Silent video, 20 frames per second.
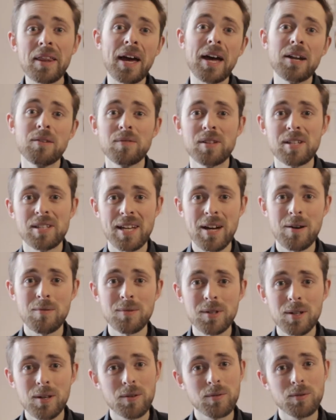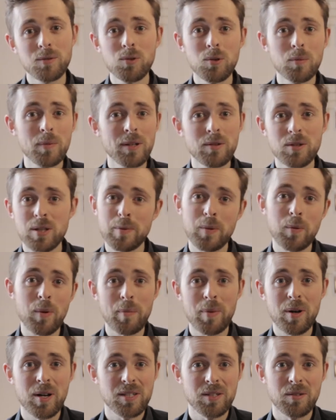the head of the sound. Normally it'll just be
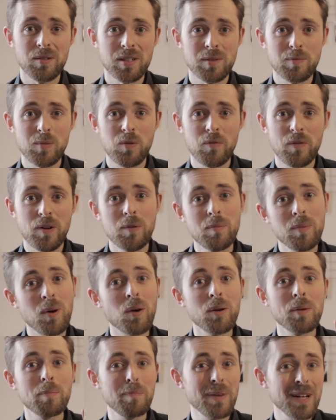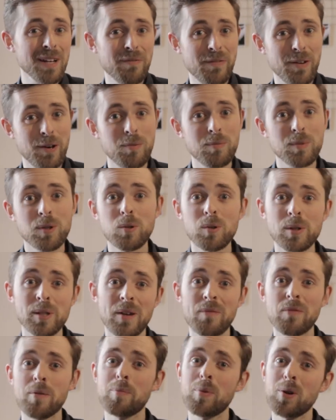one person on a small film, but on a big film, you'll also
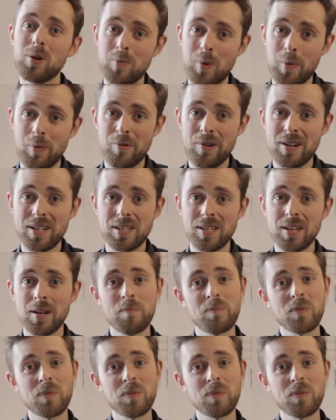have a boom operator.